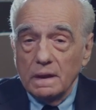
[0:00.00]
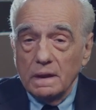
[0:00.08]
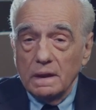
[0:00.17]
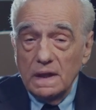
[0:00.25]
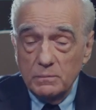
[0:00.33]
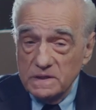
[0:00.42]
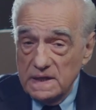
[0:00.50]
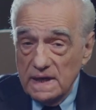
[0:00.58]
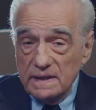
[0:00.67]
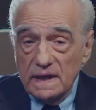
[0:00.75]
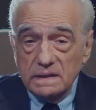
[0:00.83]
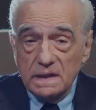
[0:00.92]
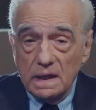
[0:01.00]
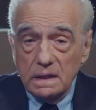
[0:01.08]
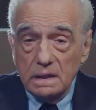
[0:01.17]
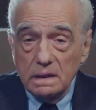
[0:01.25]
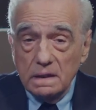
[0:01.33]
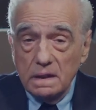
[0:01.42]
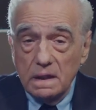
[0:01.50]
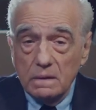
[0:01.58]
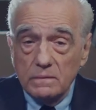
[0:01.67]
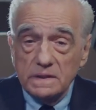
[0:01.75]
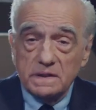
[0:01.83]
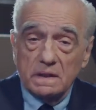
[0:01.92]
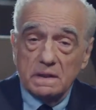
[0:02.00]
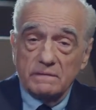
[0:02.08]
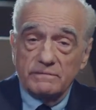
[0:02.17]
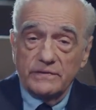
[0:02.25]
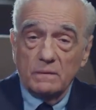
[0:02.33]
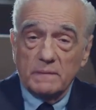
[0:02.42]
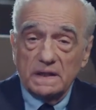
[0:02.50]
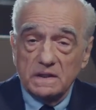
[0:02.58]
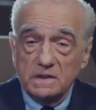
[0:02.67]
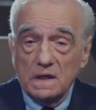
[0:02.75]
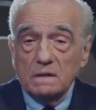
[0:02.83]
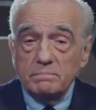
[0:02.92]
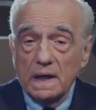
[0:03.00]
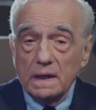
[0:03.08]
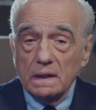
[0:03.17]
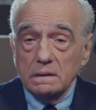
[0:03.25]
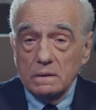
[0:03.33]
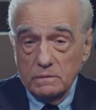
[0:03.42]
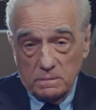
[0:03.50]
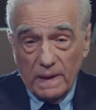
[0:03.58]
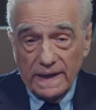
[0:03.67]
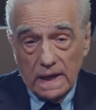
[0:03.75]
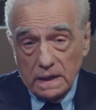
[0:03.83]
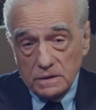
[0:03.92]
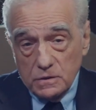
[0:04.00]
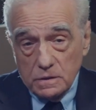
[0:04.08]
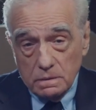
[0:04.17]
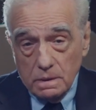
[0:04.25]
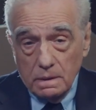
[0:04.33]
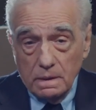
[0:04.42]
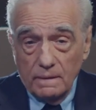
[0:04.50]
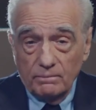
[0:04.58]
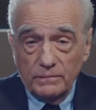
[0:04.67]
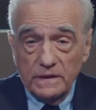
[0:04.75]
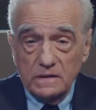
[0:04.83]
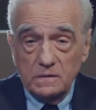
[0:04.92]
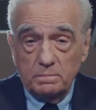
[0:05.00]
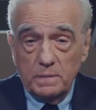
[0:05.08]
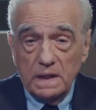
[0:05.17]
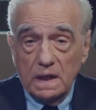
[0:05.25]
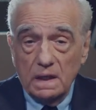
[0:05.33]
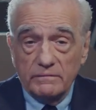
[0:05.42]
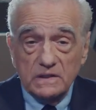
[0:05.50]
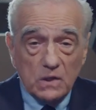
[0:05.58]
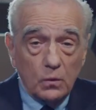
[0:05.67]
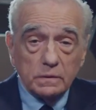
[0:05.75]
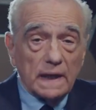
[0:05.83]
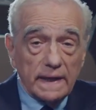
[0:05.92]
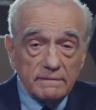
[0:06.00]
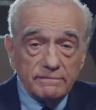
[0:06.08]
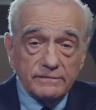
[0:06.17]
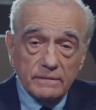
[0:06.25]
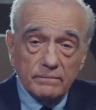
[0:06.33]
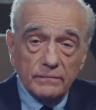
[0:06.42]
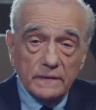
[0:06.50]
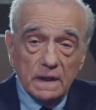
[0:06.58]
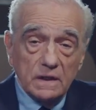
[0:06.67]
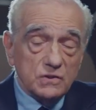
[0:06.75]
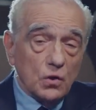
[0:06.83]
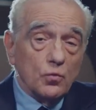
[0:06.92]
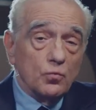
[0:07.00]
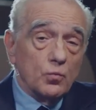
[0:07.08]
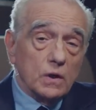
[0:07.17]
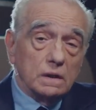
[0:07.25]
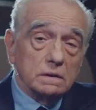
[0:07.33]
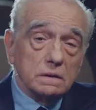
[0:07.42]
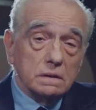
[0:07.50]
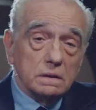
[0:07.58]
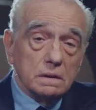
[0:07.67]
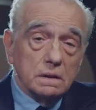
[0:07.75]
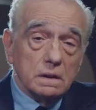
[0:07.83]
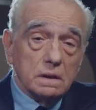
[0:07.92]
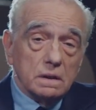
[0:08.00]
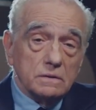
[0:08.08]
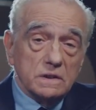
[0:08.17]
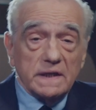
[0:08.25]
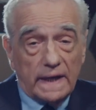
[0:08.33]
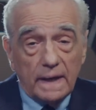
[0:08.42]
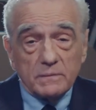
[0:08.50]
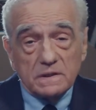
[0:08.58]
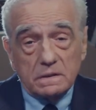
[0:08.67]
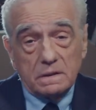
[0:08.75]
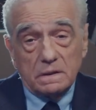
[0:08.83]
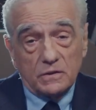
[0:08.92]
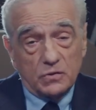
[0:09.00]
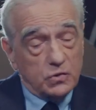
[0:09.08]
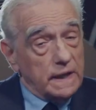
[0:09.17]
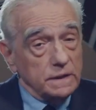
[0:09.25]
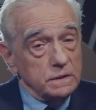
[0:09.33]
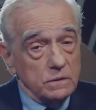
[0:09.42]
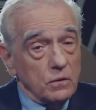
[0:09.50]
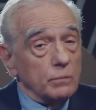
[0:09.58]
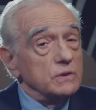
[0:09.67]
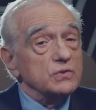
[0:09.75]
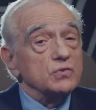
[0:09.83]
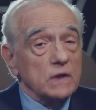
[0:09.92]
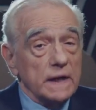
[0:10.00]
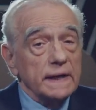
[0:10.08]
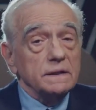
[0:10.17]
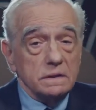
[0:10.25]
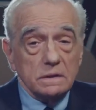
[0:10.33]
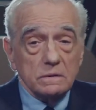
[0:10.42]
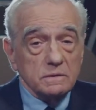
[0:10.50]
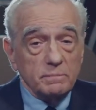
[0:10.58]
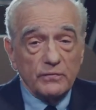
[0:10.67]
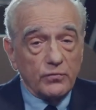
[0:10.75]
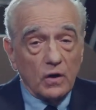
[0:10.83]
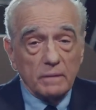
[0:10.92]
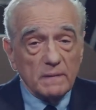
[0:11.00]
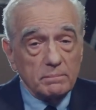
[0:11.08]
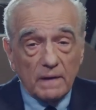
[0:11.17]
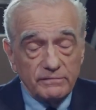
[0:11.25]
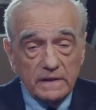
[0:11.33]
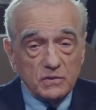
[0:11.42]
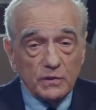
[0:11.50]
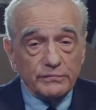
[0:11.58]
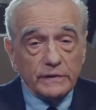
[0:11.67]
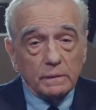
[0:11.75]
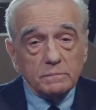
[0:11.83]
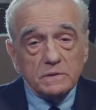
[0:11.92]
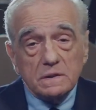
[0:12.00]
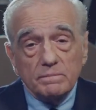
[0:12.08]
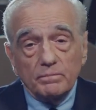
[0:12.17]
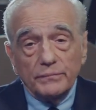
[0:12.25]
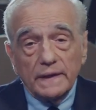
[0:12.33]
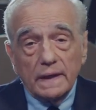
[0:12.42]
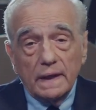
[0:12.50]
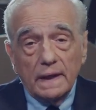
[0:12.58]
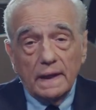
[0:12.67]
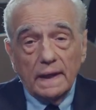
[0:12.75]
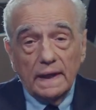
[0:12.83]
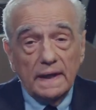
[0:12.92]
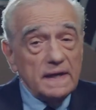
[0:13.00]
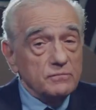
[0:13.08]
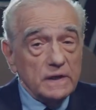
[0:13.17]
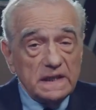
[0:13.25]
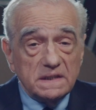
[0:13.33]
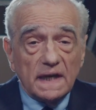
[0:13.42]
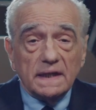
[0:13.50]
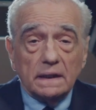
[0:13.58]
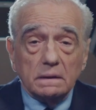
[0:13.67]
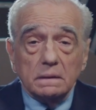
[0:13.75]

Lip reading: He was there that day. Here was a film by this young man who was my age, speaking of his own life and his own world, just like I was going to try to do, or was trying to do, before I made my feature films. And he had really done it.